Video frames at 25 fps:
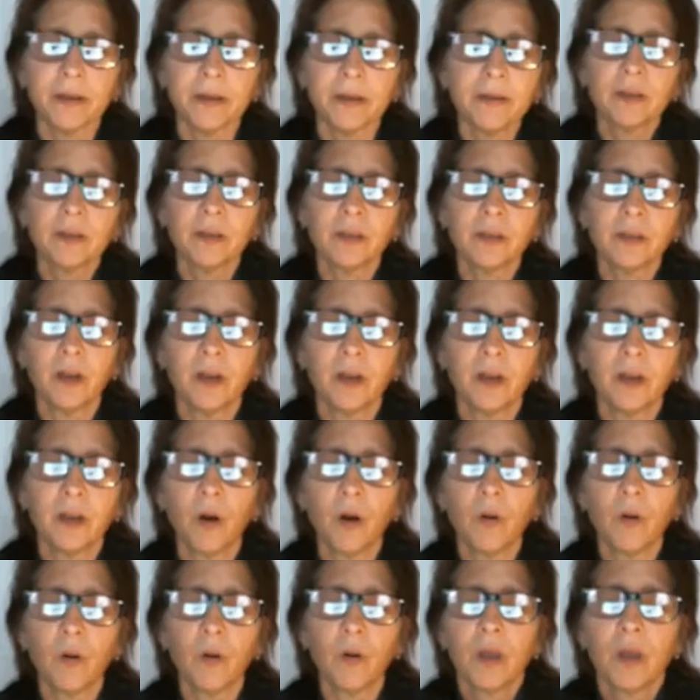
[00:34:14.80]
You
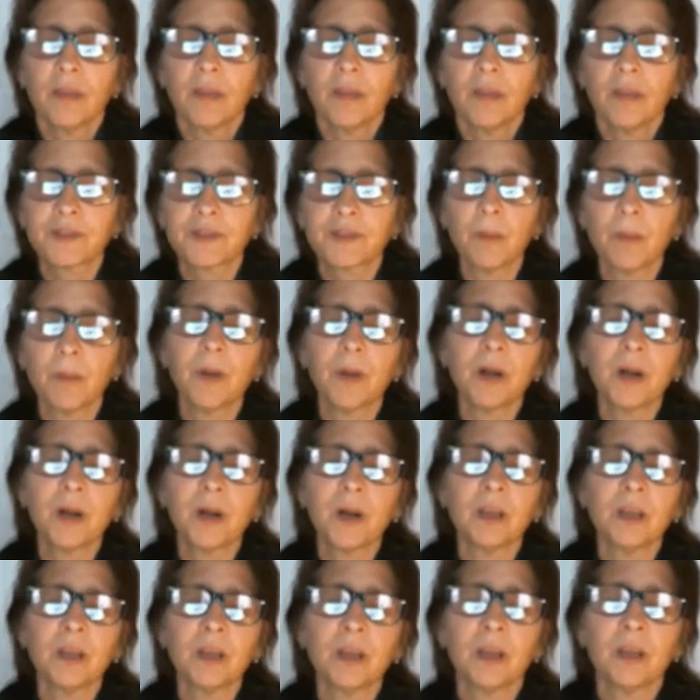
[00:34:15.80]
know, if
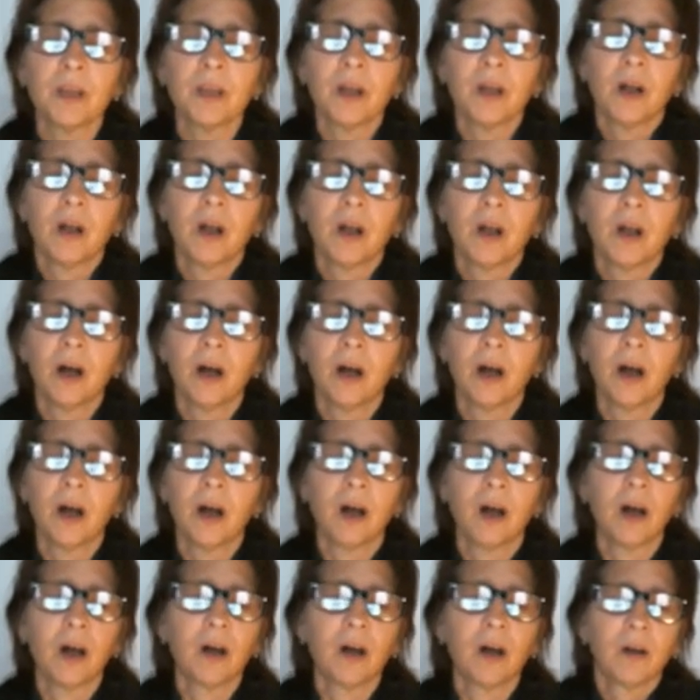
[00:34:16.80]
somebody
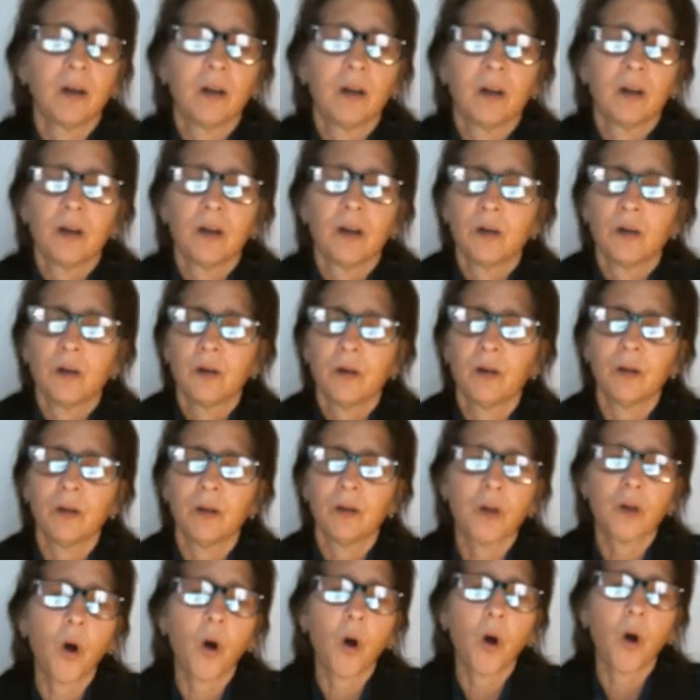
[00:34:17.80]

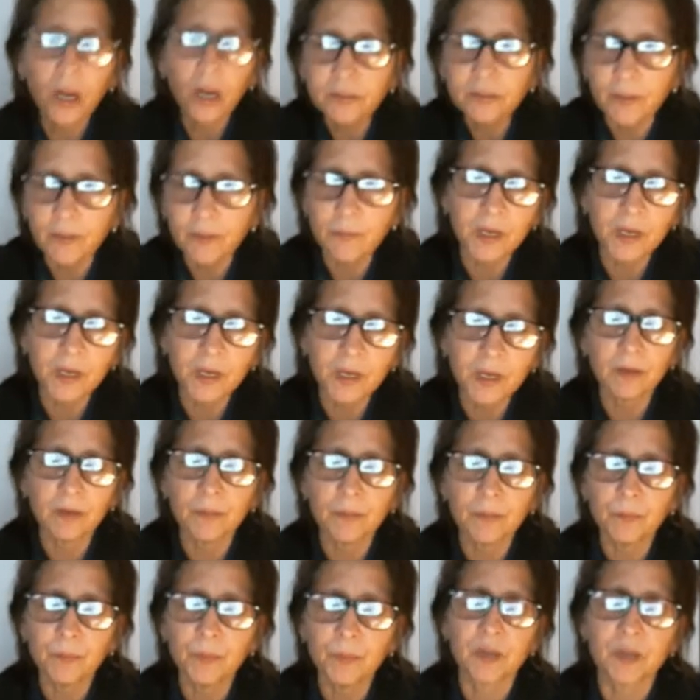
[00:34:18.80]
honked at
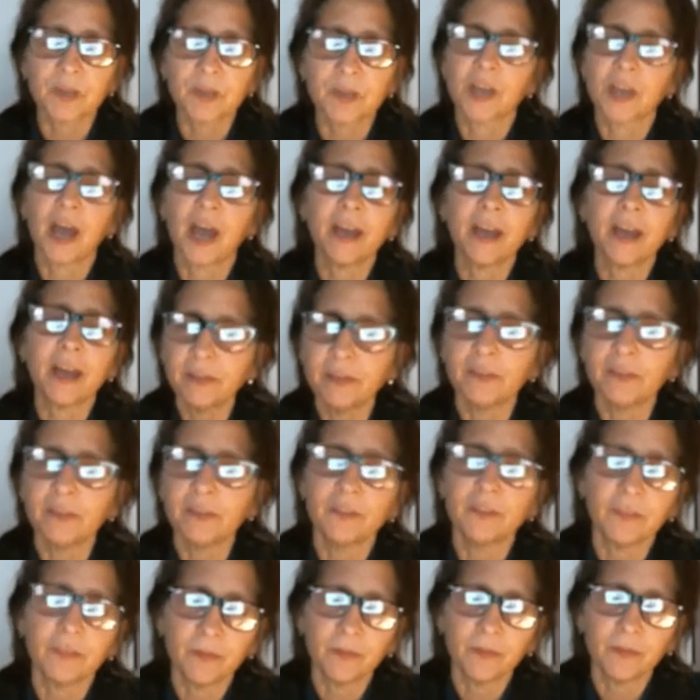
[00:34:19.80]
me because I
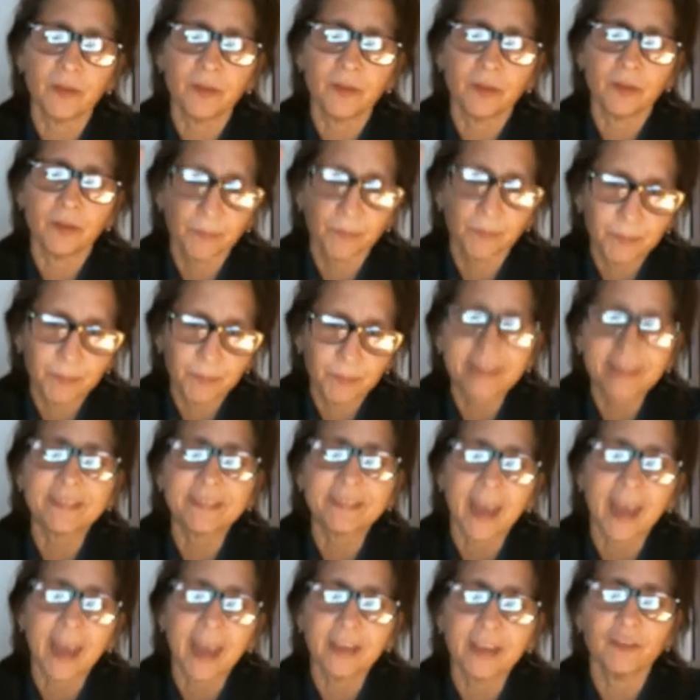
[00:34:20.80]
didn't make
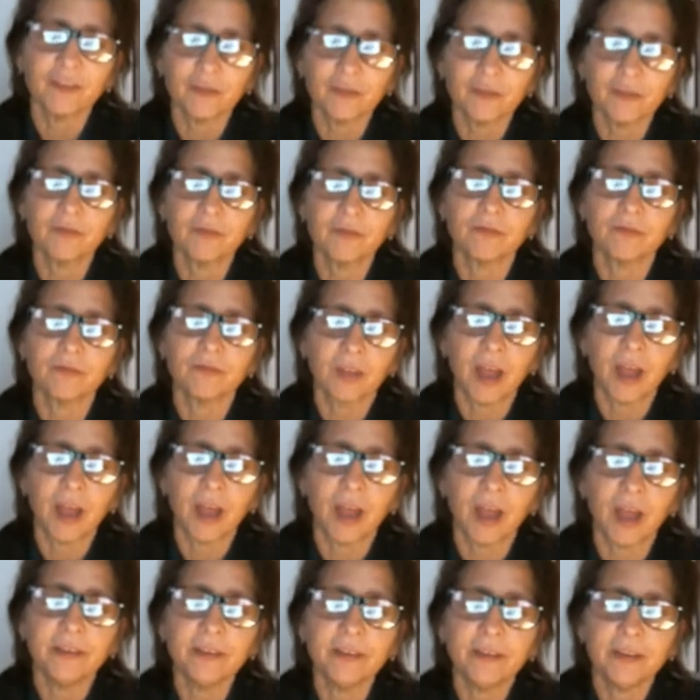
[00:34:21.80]
that
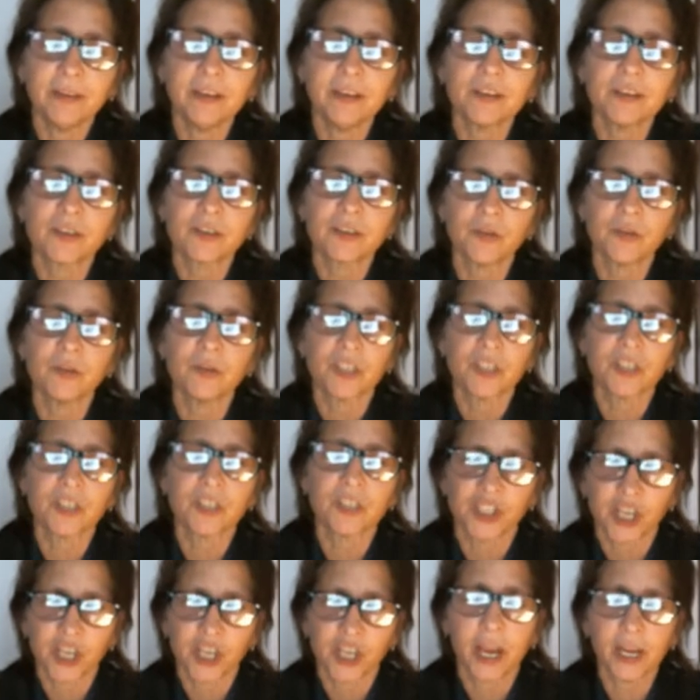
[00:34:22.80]
light as soon as
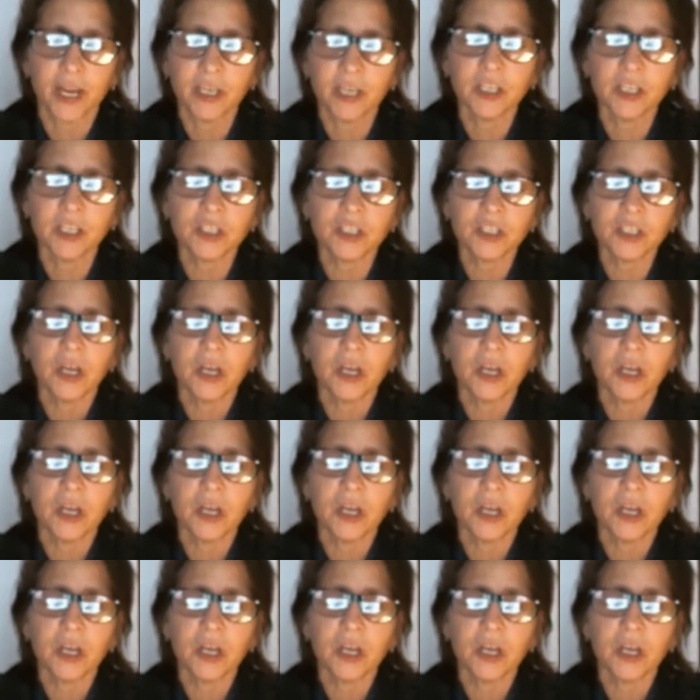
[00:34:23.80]
it changed,